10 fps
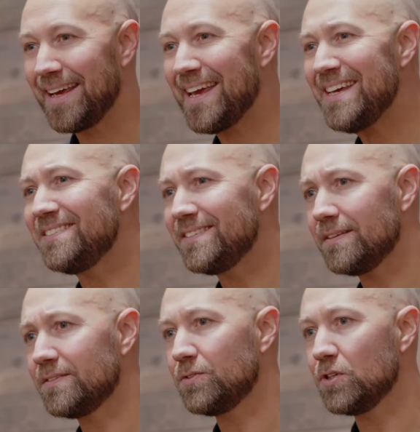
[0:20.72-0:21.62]

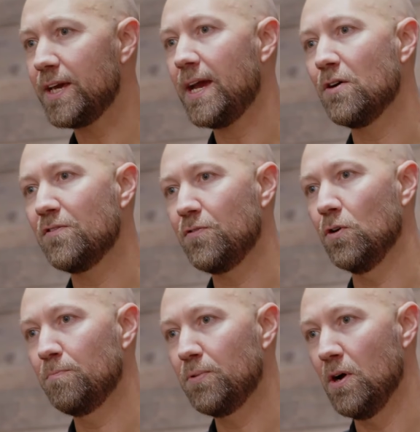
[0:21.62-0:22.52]
easiest to care
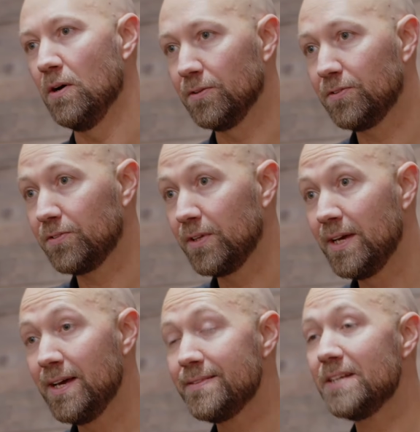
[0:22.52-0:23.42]
for plants
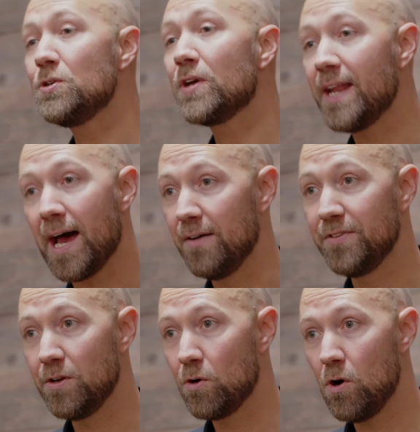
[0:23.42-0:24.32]
that you can have
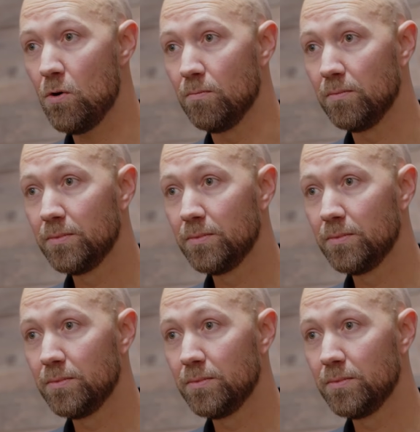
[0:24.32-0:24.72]
in your home.